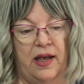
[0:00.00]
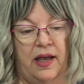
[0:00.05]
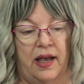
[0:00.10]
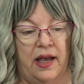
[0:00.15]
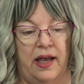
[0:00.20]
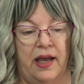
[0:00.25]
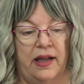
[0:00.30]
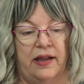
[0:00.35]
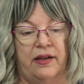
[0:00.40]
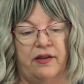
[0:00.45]

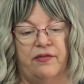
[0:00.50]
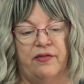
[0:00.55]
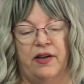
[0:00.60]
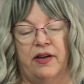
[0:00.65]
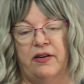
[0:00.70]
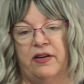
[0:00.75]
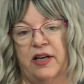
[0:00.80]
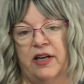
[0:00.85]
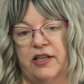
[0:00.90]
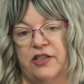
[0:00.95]
And the
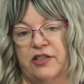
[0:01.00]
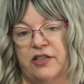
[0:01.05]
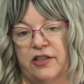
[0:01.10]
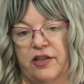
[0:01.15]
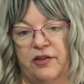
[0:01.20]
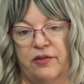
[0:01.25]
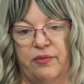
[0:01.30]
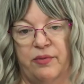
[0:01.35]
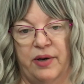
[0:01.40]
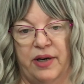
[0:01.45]
foundation
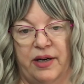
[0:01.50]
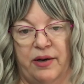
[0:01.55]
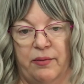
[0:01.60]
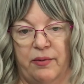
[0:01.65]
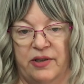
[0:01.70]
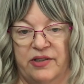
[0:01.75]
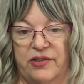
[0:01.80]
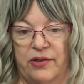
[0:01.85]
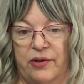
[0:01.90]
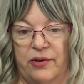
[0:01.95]
of the reading,
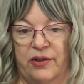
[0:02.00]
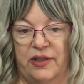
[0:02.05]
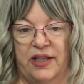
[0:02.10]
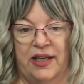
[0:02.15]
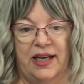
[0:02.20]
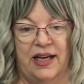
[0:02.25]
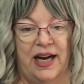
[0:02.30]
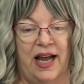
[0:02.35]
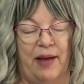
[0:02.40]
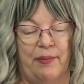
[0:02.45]
what's
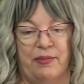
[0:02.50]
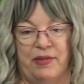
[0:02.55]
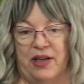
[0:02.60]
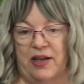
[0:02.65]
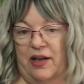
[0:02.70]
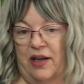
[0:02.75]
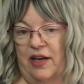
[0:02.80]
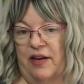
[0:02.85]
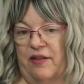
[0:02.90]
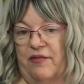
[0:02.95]
holding it up, the
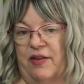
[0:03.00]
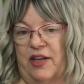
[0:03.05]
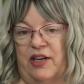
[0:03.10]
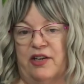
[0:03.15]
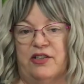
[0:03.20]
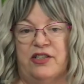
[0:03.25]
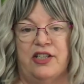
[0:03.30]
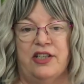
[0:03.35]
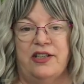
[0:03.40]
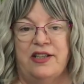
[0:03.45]
kind of
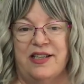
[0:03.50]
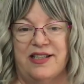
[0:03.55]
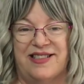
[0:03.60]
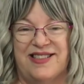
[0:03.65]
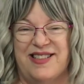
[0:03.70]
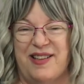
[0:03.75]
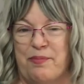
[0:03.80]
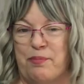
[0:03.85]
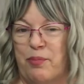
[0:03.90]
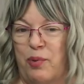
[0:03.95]
energy that
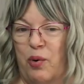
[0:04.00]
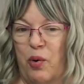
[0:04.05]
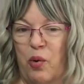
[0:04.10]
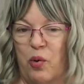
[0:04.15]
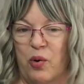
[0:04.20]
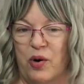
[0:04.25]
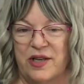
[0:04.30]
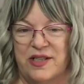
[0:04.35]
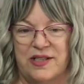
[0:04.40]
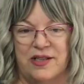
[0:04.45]

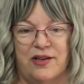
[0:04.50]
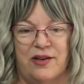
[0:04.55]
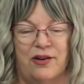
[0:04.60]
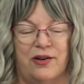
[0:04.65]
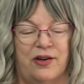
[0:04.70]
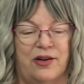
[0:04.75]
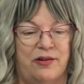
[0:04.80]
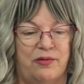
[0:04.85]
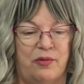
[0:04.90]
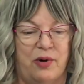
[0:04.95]
supports it
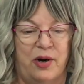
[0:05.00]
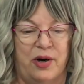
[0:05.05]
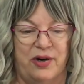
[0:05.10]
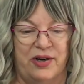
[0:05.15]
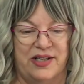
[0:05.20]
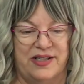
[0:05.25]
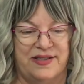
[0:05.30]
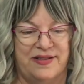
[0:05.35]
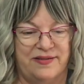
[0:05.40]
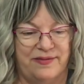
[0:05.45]
or where
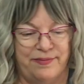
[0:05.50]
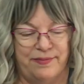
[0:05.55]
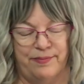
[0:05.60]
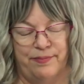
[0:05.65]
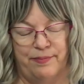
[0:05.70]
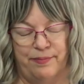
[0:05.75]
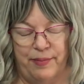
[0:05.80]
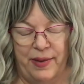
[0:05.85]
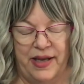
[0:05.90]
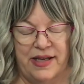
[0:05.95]
it's
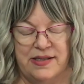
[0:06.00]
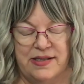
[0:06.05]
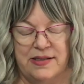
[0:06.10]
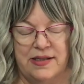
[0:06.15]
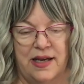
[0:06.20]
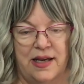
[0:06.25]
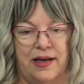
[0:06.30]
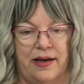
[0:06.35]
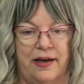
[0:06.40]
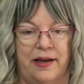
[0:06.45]
based
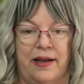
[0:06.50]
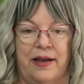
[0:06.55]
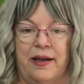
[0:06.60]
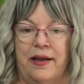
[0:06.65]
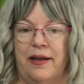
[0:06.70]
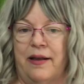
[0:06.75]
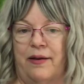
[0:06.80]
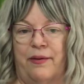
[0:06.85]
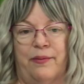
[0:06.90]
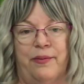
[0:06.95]
in.
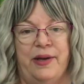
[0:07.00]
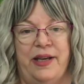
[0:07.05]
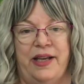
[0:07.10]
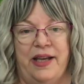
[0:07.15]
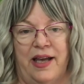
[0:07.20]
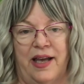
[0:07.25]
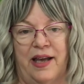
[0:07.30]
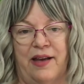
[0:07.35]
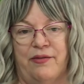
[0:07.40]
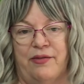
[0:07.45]
And we
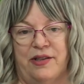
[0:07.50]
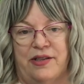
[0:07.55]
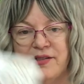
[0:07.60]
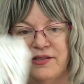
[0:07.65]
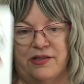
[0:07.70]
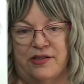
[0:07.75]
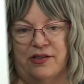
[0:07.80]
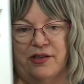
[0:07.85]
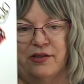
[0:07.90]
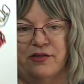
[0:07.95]
have, this
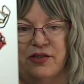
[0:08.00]
is no